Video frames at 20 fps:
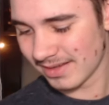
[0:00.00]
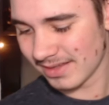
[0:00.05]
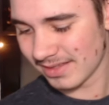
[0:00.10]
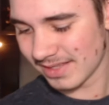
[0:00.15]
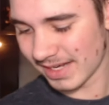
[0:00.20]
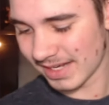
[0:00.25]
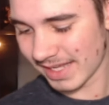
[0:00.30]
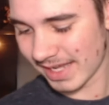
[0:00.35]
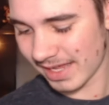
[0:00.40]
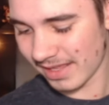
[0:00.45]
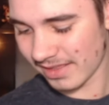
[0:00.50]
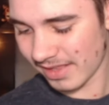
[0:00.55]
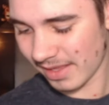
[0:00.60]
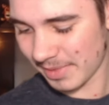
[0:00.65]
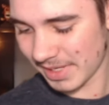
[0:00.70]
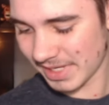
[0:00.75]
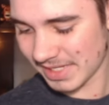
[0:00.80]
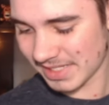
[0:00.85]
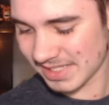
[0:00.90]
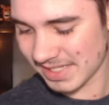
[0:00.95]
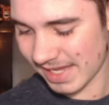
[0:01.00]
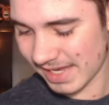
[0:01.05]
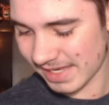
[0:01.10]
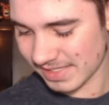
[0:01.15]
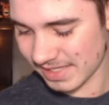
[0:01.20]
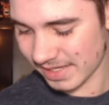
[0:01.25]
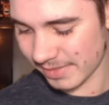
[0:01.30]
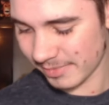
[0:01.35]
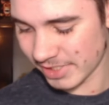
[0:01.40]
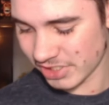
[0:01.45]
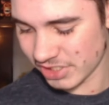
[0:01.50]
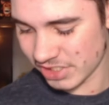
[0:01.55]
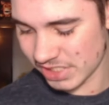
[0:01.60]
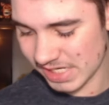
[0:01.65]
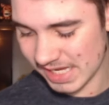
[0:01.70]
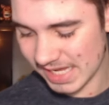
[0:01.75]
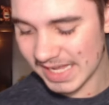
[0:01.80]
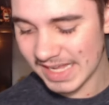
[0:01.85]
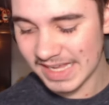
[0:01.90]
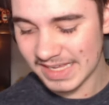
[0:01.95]
And again, that makes sense. I mean,
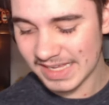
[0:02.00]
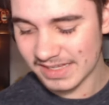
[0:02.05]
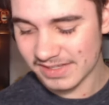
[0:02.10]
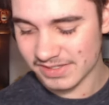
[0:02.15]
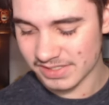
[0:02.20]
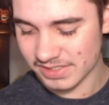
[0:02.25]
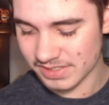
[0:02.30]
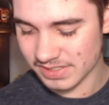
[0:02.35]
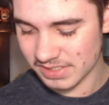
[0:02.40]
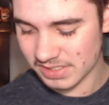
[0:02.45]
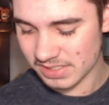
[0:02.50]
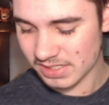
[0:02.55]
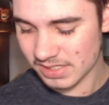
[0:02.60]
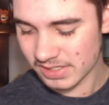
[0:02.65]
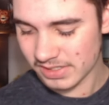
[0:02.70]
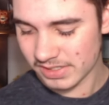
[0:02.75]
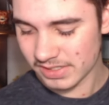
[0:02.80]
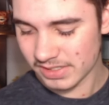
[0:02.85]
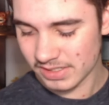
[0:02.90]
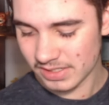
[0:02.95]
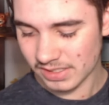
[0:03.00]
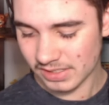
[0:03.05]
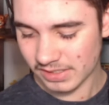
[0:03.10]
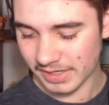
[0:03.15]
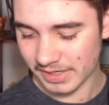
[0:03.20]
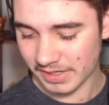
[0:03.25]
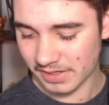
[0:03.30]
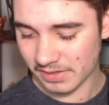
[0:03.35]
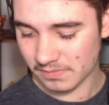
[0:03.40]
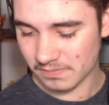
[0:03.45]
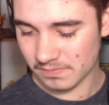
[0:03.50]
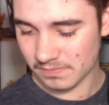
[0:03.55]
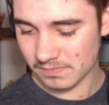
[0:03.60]
she is, like,